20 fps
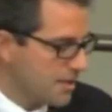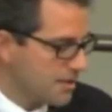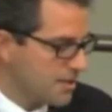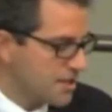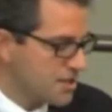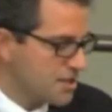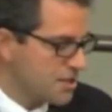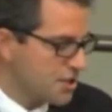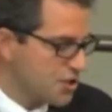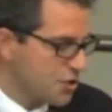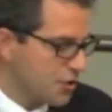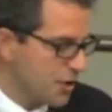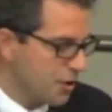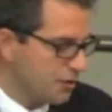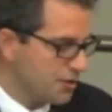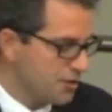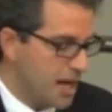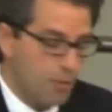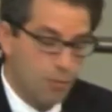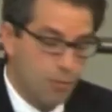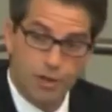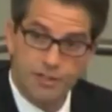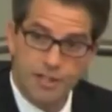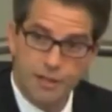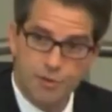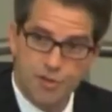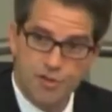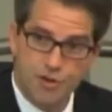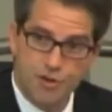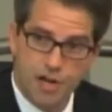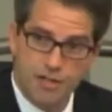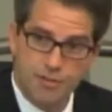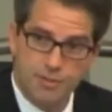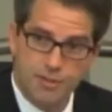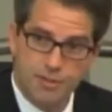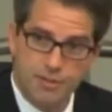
That this is a trail network that we're trying to